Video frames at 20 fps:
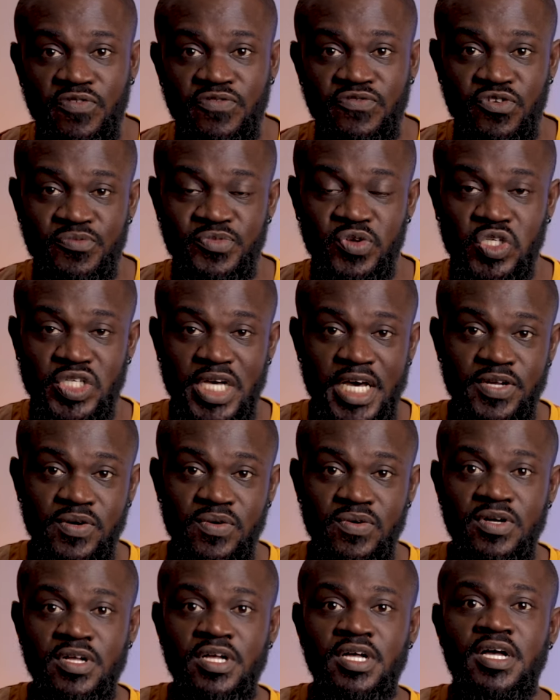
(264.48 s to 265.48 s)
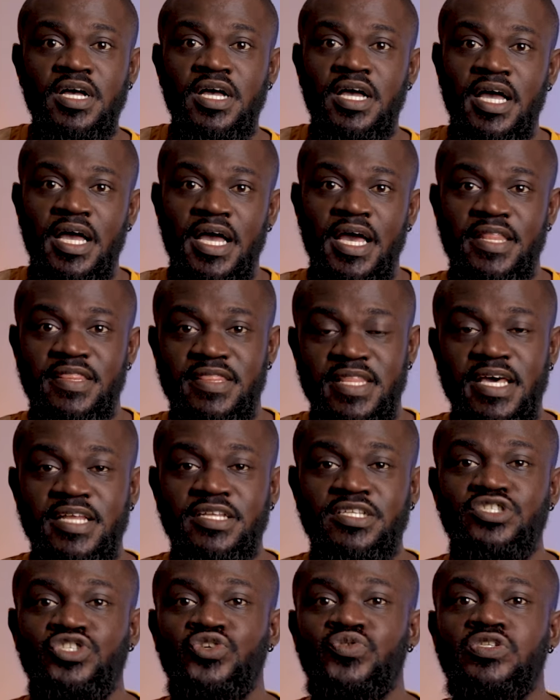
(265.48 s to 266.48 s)
off from your channel. And
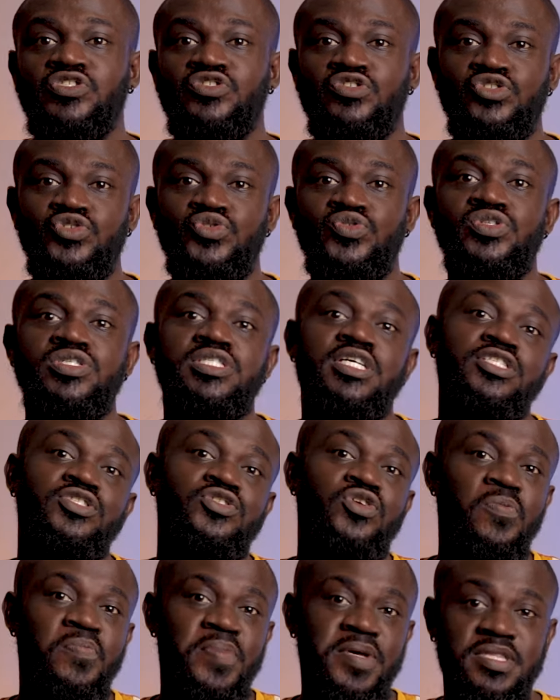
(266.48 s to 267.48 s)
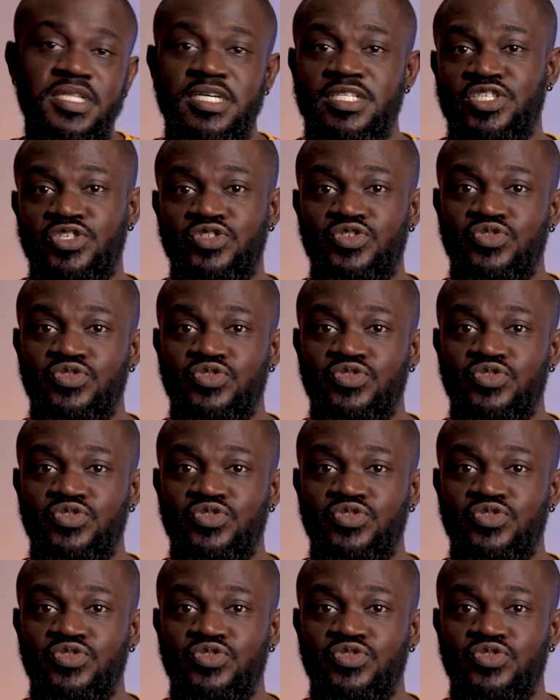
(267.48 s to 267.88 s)
then you introduce the topic that